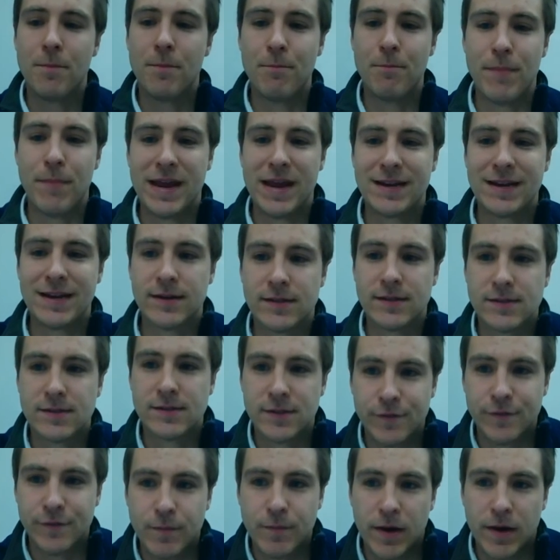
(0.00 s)
maintenance
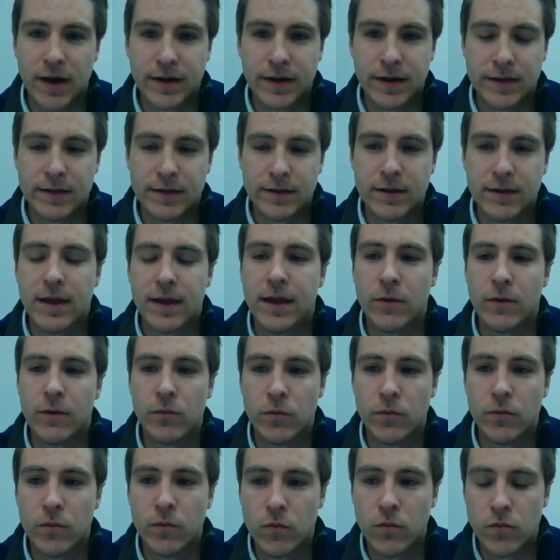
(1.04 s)
of the body
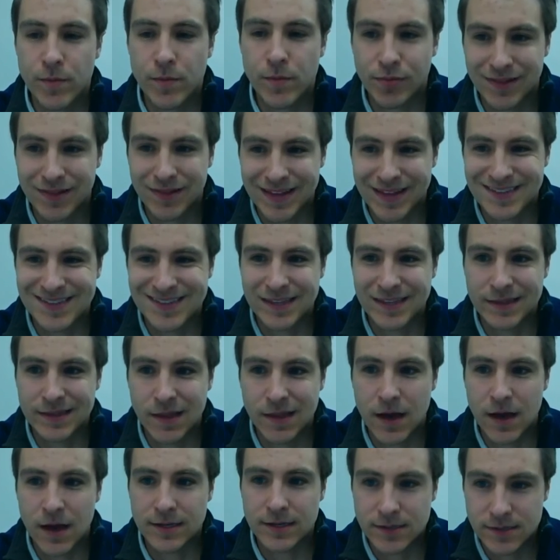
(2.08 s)
and replacing
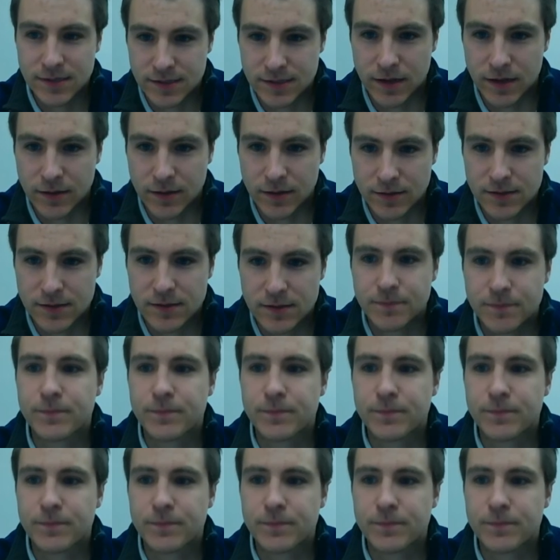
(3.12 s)
lost cells.